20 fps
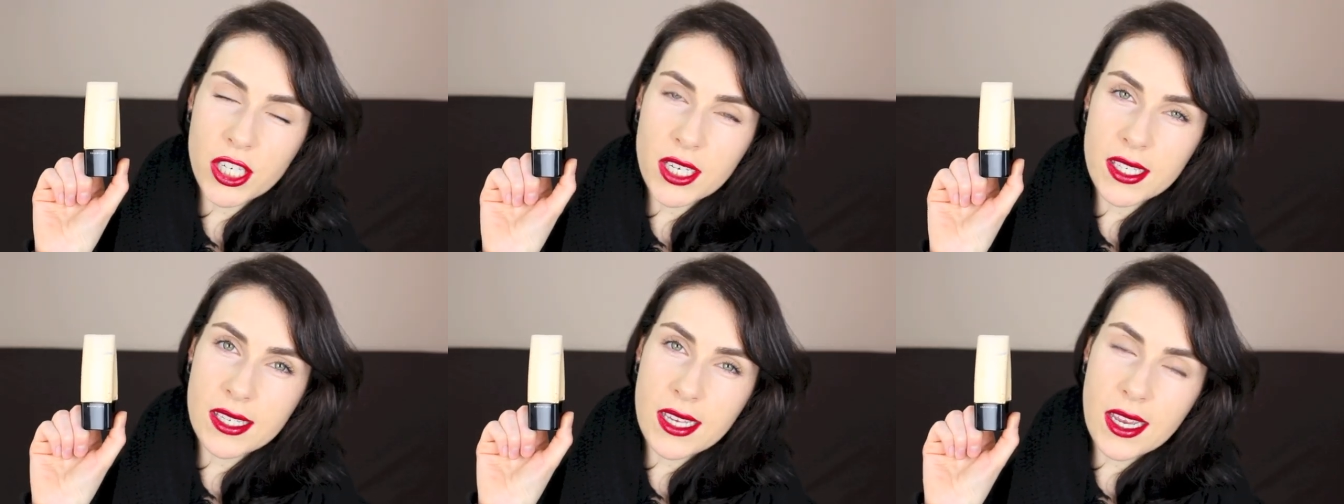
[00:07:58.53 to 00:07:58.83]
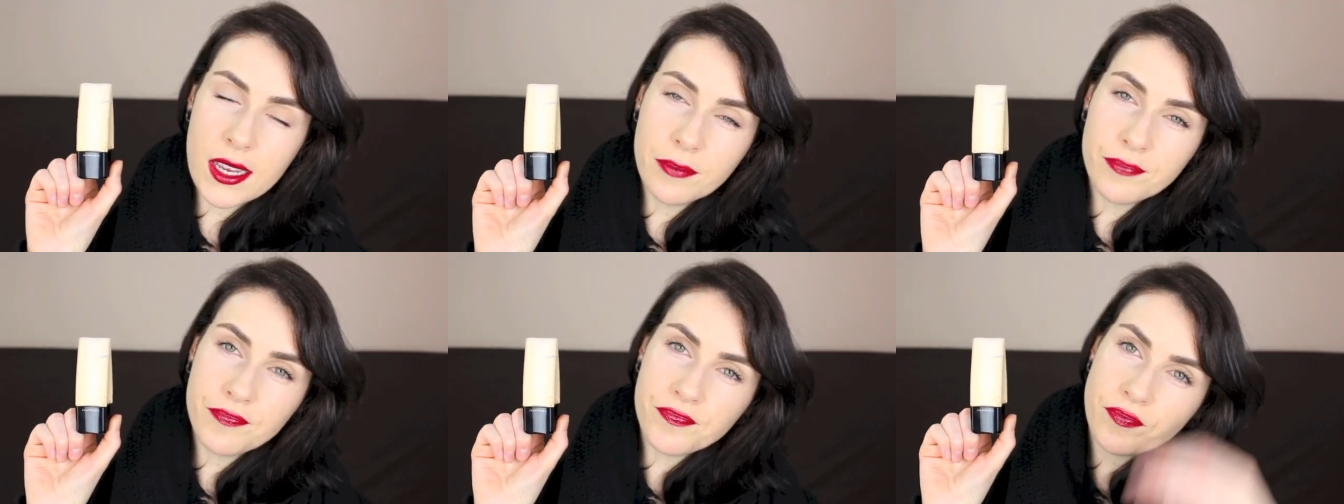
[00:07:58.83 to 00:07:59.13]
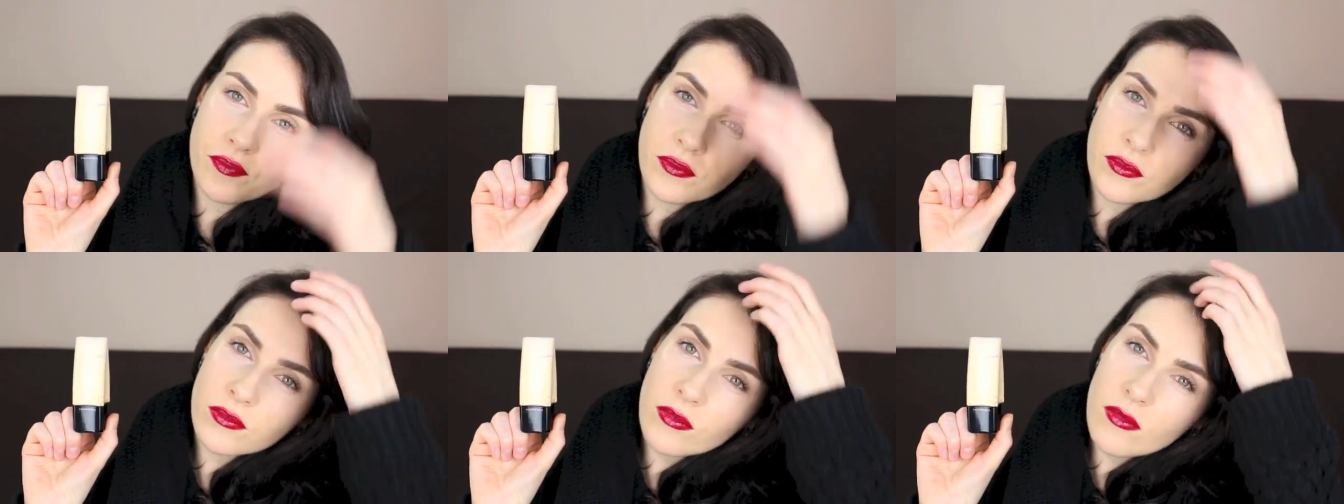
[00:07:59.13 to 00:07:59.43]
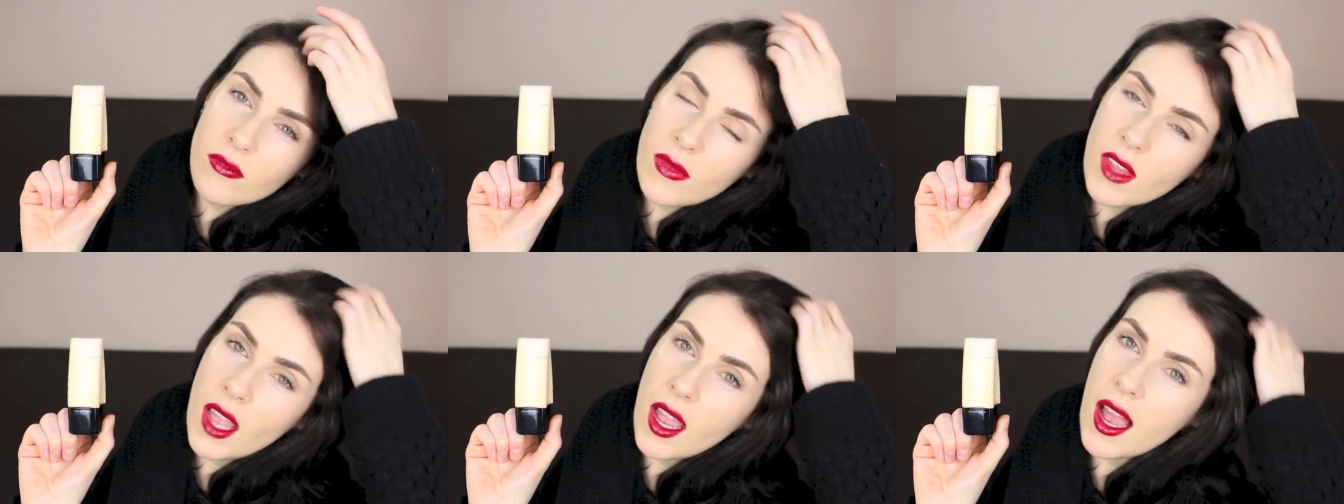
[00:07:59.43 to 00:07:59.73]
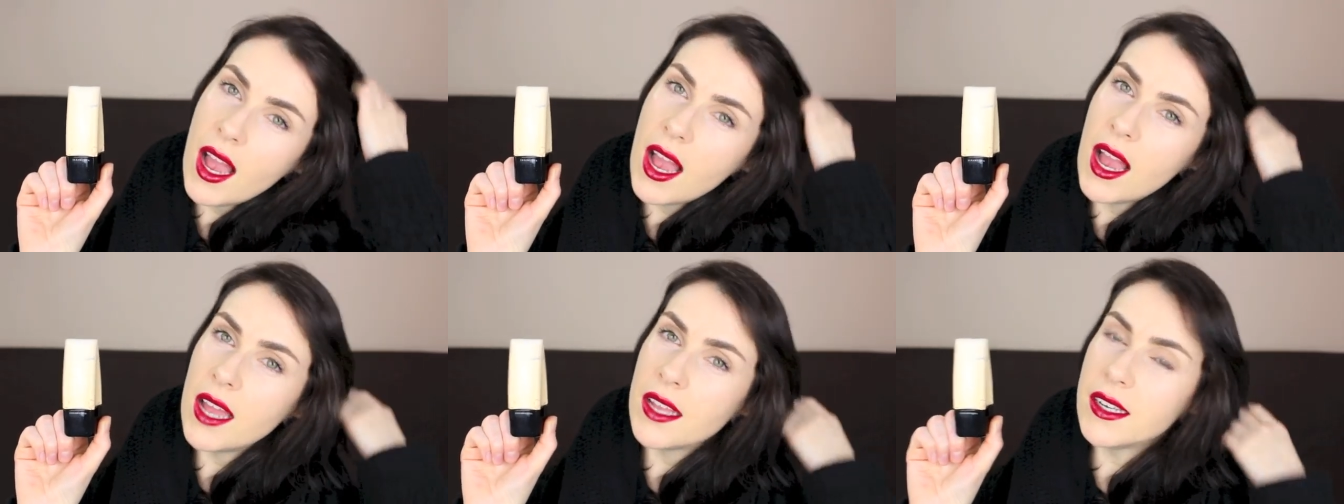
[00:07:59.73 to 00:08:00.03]
I'd say.
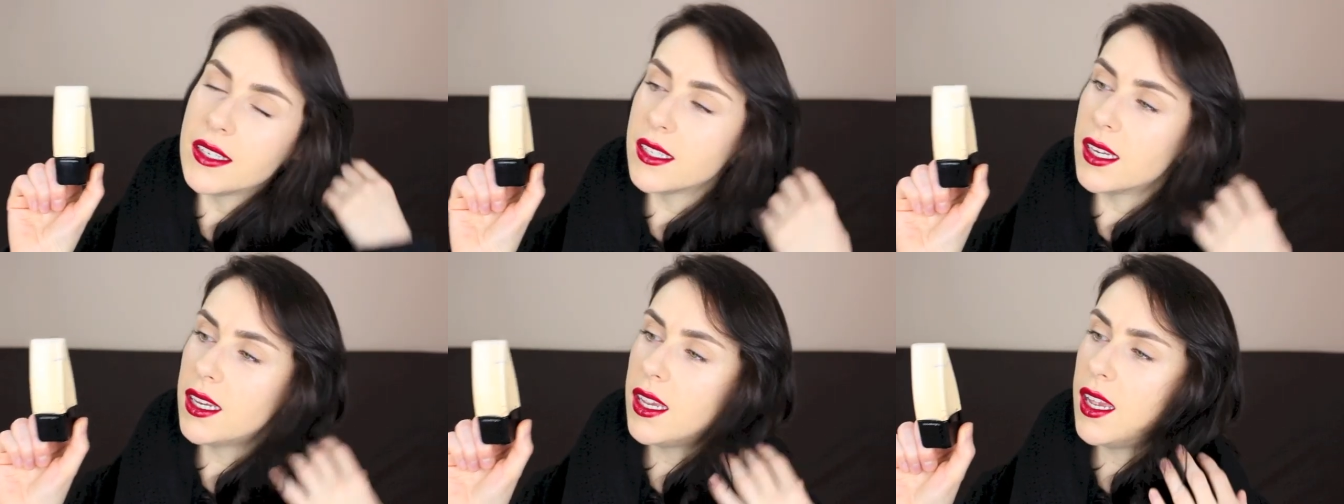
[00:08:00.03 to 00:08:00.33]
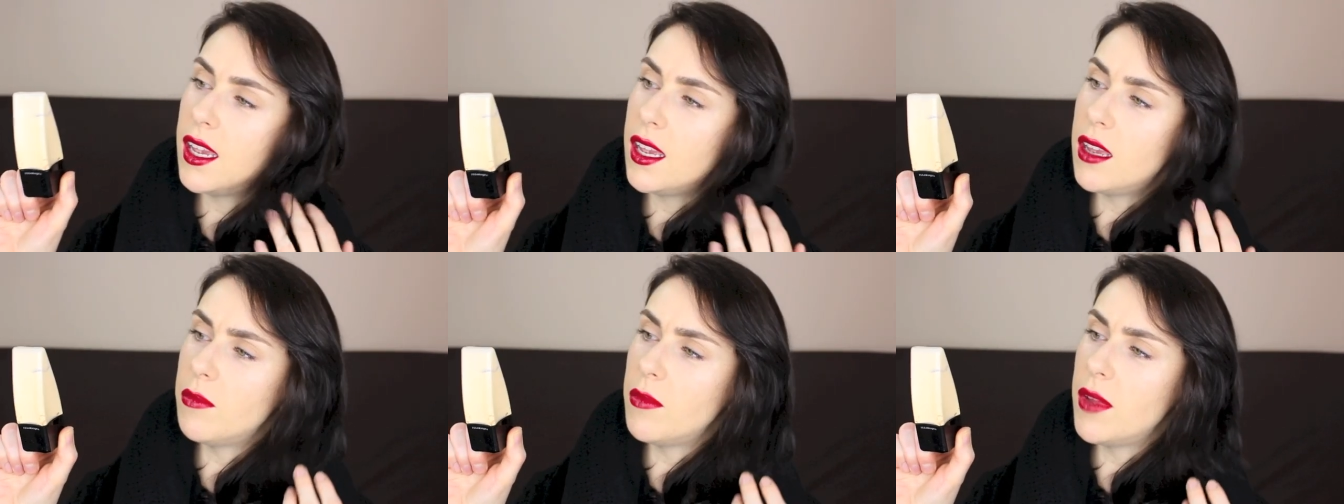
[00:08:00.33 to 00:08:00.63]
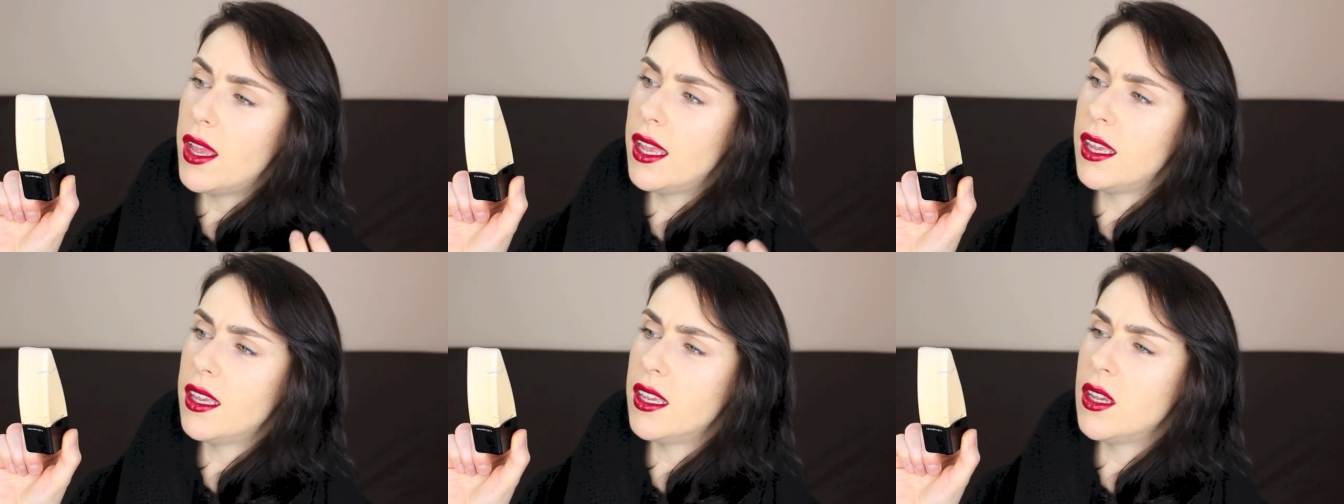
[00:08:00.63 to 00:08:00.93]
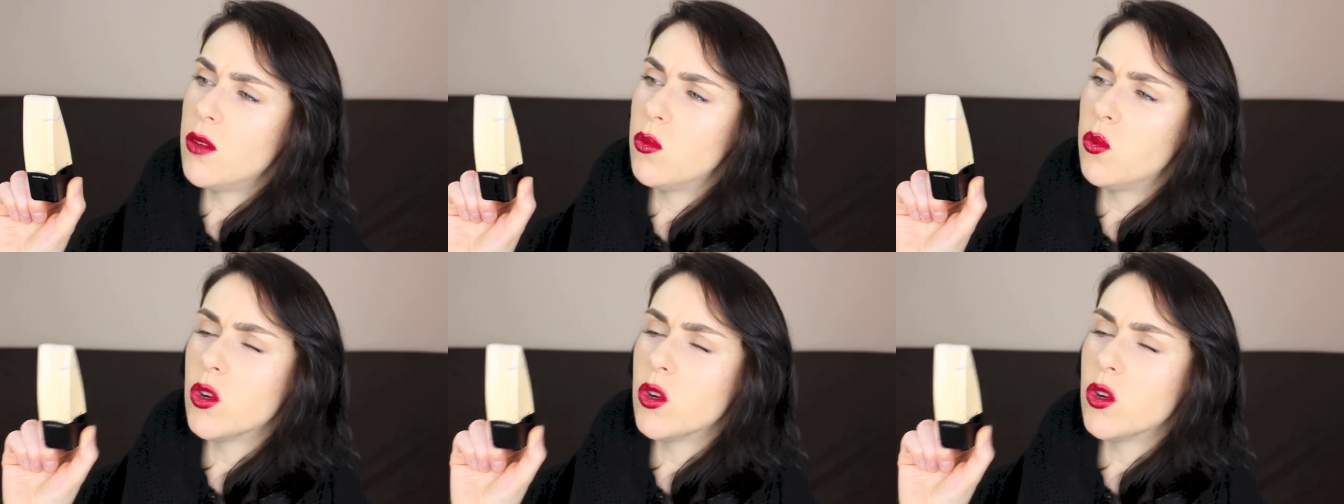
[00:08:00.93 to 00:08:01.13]
And it